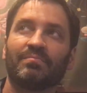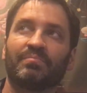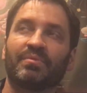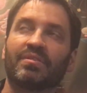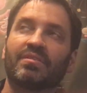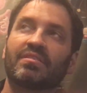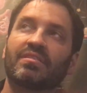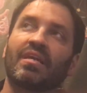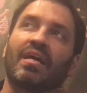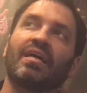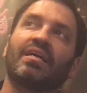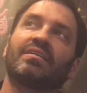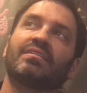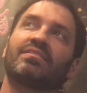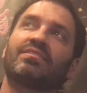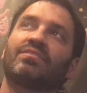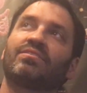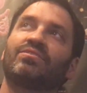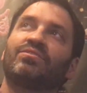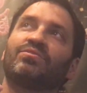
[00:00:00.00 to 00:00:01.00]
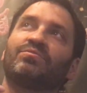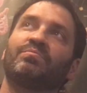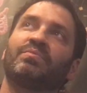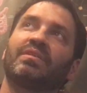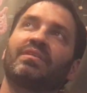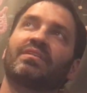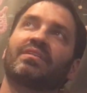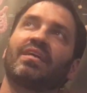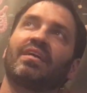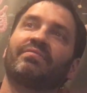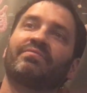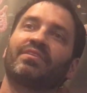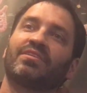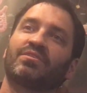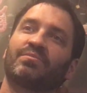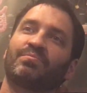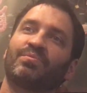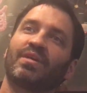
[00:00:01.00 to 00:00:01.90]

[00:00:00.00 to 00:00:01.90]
besides you being confident as a